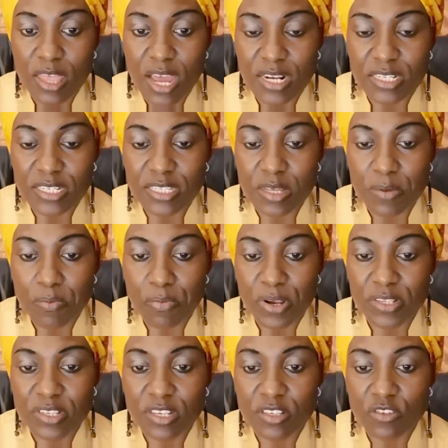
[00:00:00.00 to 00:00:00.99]
that the
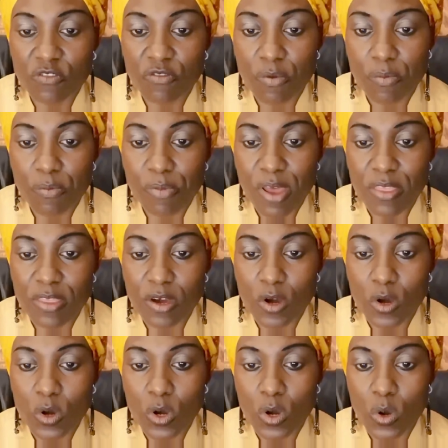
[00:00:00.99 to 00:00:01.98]
presence of a
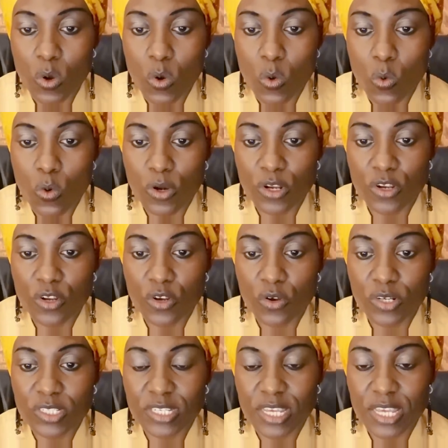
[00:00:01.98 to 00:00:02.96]
brother would
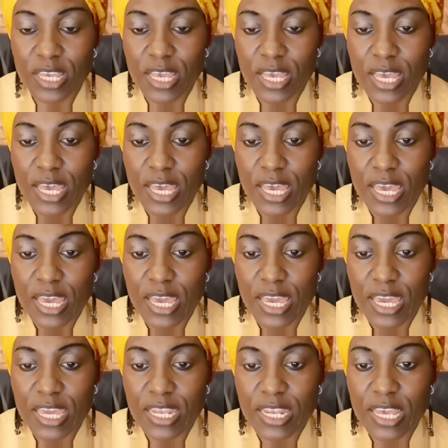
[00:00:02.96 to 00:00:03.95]
not
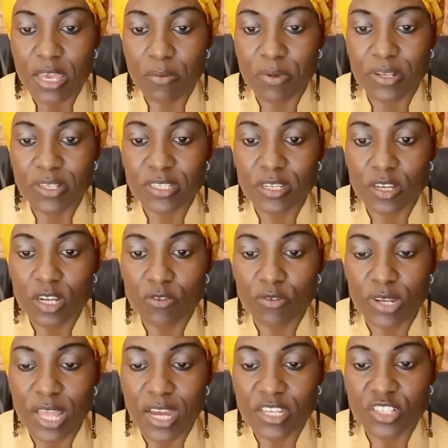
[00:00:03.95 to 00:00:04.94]
inhibit
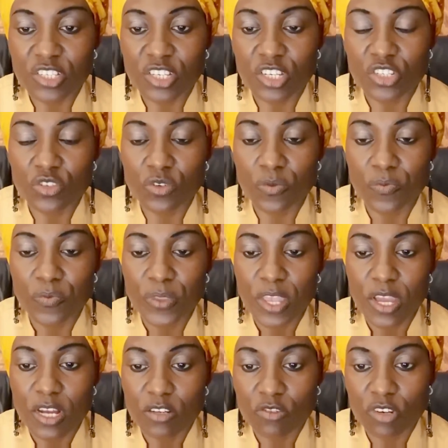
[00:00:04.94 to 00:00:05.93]
relaxation.
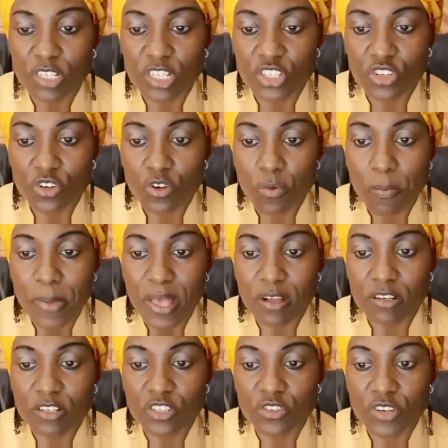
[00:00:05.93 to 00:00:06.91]
Traditional
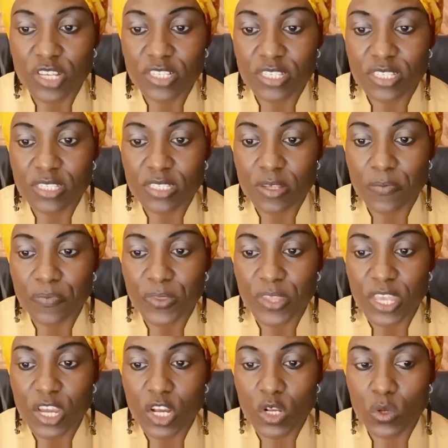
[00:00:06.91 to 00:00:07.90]
male dress
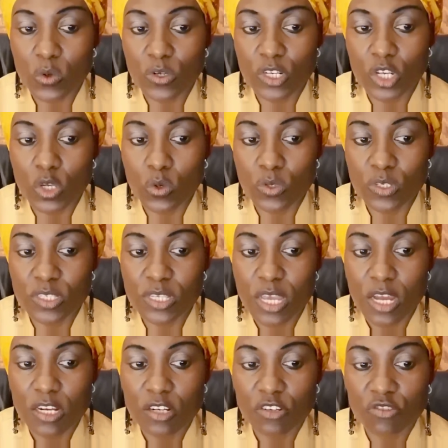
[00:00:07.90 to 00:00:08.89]
include
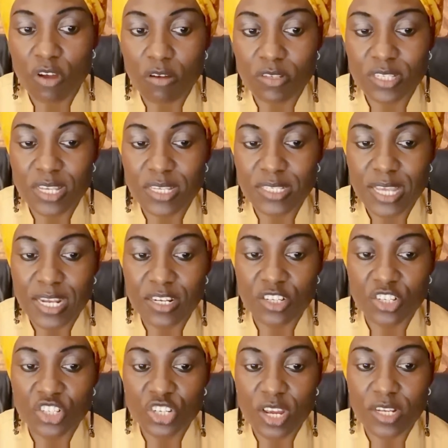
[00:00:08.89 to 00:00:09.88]
loose trousers
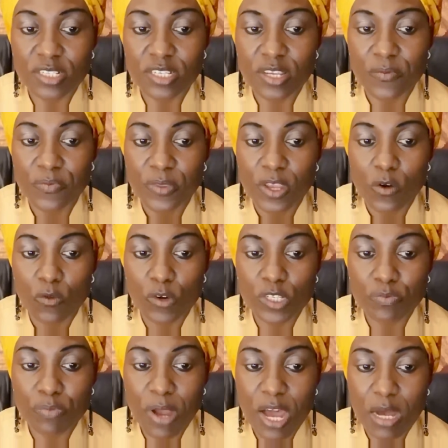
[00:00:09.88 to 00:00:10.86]
and a shirt,
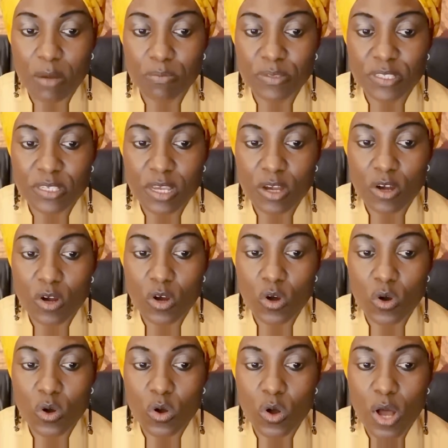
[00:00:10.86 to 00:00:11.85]
which perhaps
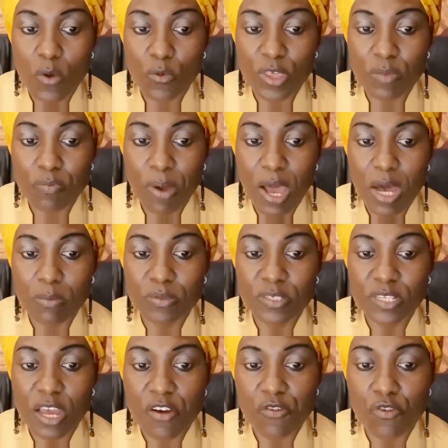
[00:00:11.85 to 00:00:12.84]
with
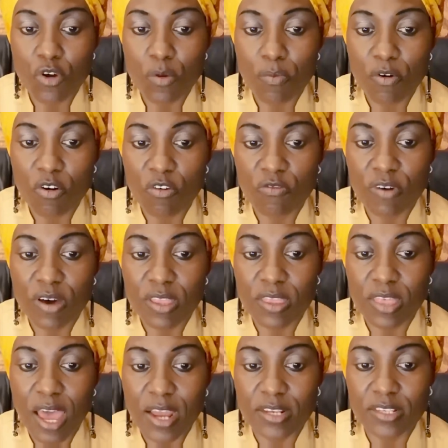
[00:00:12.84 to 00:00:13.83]
perhaps a robe over
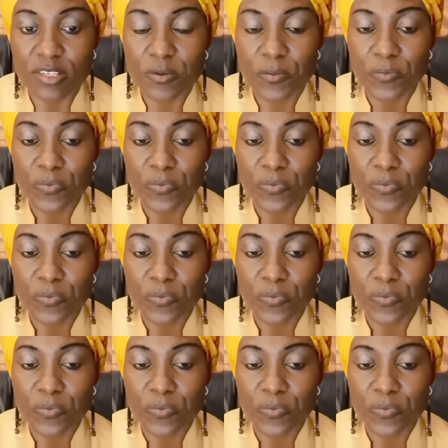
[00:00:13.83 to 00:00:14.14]
that